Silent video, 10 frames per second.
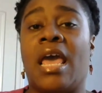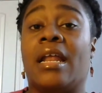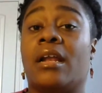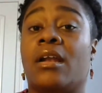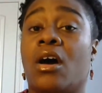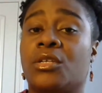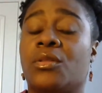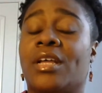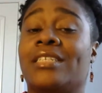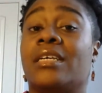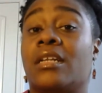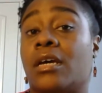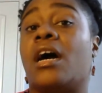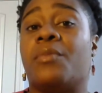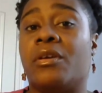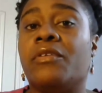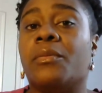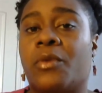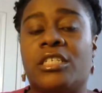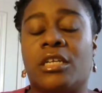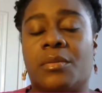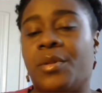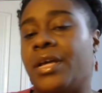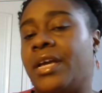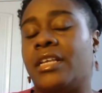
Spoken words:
And I'd also like to get a copy of your project plan.